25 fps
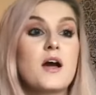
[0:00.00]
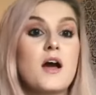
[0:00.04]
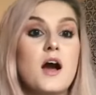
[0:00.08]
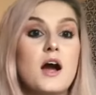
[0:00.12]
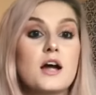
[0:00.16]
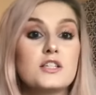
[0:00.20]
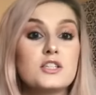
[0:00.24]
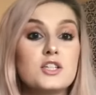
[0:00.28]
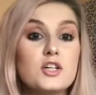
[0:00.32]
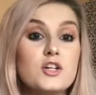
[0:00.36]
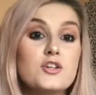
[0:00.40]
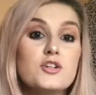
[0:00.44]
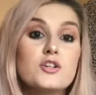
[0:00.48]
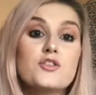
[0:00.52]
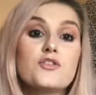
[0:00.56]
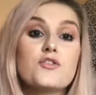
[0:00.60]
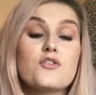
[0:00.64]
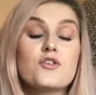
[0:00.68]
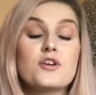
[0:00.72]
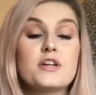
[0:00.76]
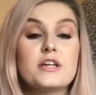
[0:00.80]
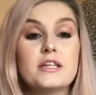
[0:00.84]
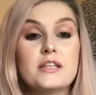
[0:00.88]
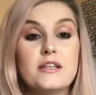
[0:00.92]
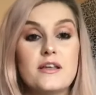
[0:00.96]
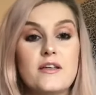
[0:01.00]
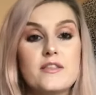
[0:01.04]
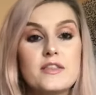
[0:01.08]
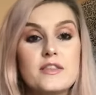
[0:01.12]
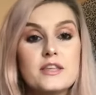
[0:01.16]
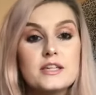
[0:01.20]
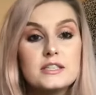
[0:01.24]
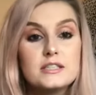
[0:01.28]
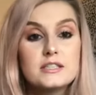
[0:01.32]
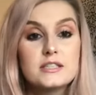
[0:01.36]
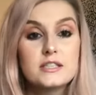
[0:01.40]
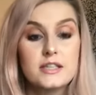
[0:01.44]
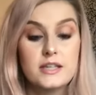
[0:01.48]
I turned 30
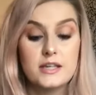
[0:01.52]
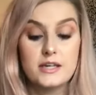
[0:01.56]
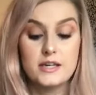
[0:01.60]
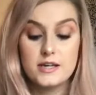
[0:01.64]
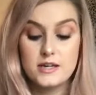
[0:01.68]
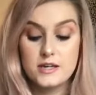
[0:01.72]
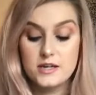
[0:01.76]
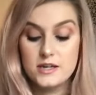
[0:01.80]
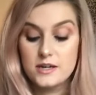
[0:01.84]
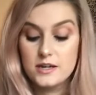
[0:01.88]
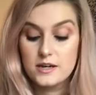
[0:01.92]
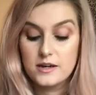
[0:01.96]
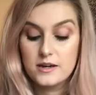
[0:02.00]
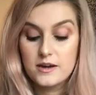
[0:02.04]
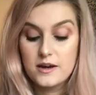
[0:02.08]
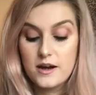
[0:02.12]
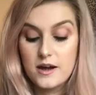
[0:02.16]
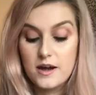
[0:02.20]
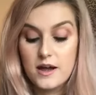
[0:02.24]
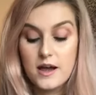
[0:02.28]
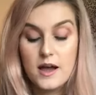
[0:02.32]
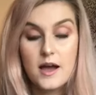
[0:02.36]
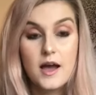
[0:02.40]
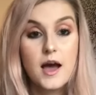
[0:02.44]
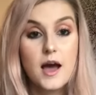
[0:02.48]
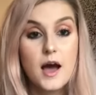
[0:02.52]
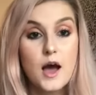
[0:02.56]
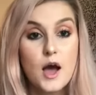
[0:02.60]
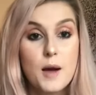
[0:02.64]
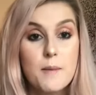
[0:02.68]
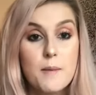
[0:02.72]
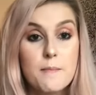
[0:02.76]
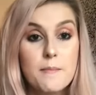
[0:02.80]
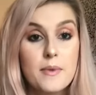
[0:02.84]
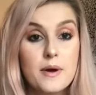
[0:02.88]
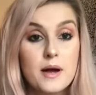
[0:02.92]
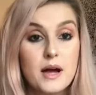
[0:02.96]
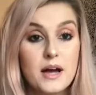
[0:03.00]
this year,
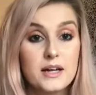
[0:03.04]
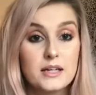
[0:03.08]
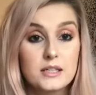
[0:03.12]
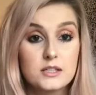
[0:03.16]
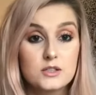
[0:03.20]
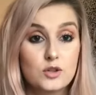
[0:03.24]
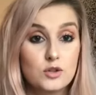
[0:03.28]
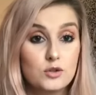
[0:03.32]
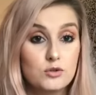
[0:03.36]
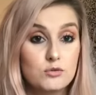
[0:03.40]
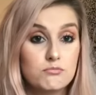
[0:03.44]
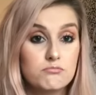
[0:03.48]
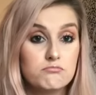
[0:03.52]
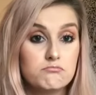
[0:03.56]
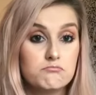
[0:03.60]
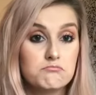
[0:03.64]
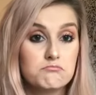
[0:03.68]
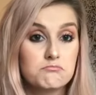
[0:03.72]
and it's cool.